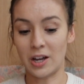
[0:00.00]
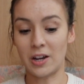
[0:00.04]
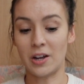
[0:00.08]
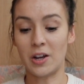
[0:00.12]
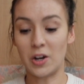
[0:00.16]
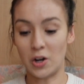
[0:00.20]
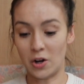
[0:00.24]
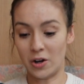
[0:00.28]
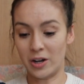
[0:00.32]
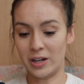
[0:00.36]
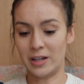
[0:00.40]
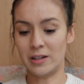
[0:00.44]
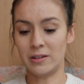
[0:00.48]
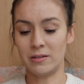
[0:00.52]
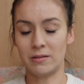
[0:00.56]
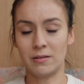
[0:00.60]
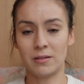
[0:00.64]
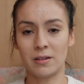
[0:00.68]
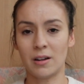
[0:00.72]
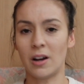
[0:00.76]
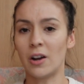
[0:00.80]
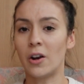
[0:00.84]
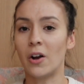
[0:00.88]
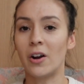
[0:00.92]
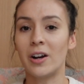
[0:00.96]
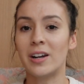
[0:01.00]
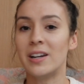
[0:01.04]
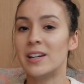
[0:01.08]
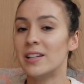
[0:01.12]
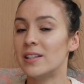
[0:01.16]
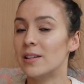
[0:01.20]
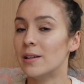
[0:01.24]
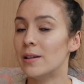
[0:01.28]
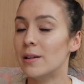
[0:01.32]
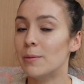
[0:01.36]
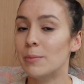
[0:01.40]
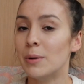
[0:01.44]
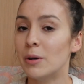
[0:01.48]
island is
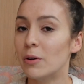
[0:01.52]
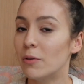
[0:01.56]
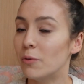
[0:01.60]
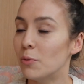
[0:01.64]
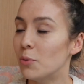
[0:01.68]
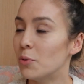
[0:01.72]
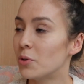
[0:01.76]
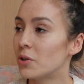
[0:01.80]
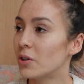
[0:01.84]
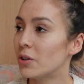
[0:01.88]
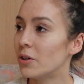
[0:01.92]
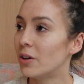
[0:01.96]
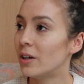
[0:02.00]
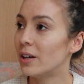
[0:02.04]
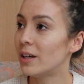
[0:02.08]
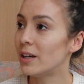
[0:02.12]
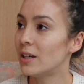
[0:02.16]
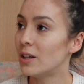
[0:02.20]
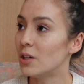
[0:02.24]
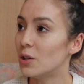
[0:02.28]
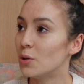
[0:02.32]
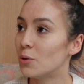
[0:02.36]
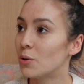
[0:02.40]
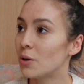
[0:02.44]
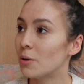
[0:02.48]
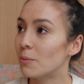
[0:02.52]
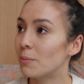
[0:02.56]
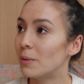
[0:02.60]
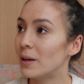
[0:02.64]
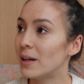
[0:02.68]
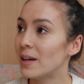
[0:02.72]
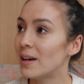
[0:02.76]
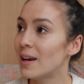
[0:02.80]
in the middle of water, Holly, you complete